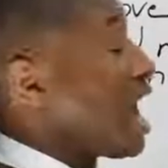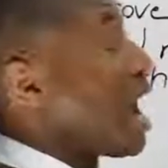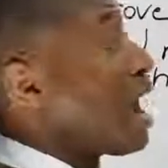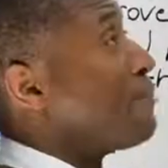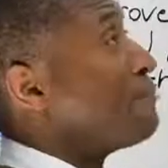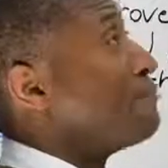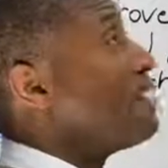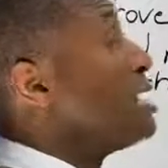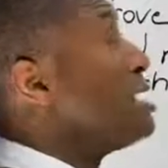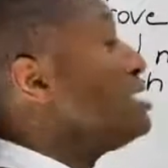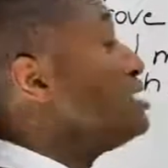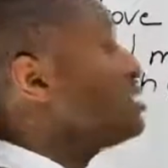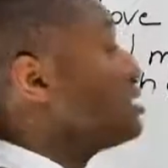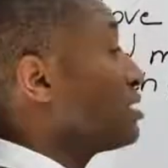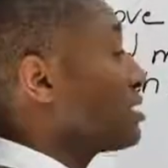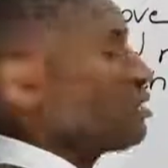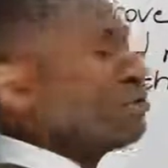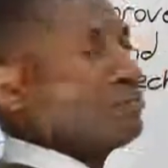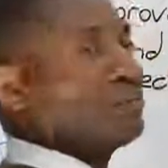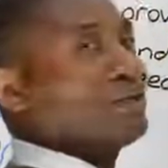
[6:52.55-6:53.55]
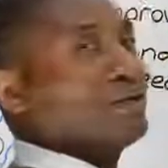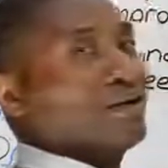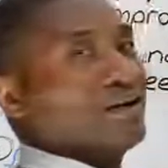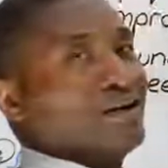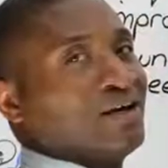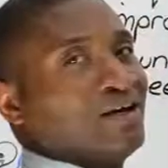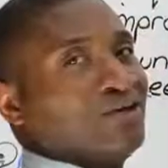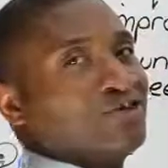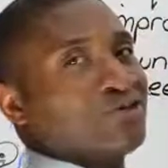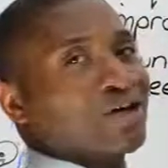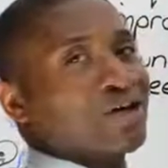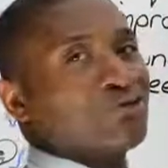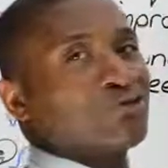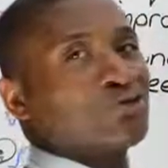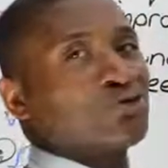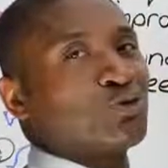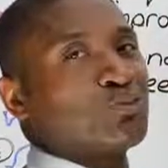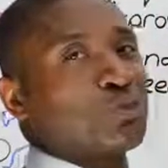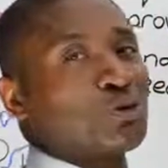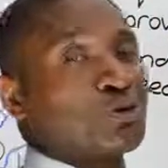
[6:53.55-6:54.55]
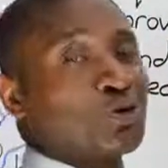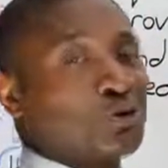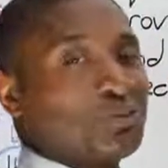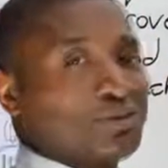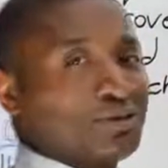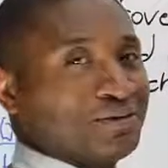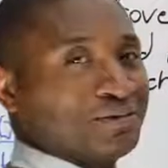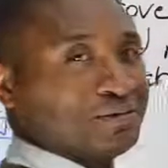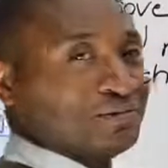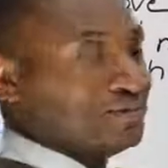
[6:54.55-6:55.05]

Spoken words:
amazing. Oh, sound superb.